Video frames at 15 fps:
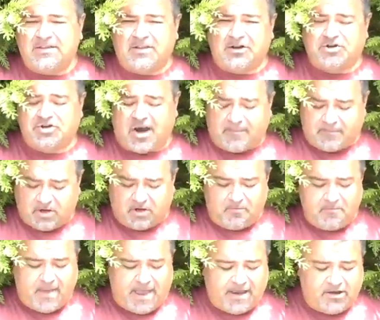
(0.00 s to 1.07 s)
their Tropical
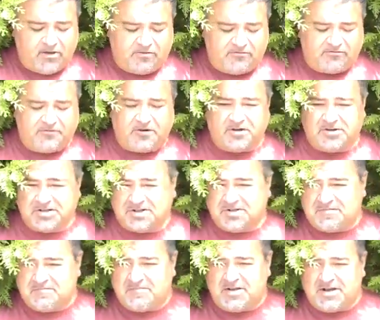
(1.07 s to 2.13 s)
Mango first.
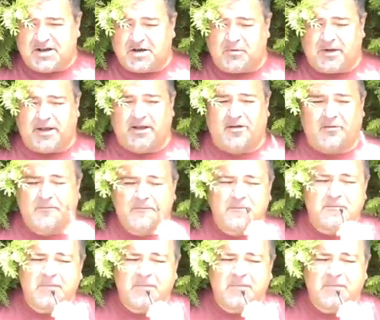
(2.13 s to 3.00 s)
Here we go.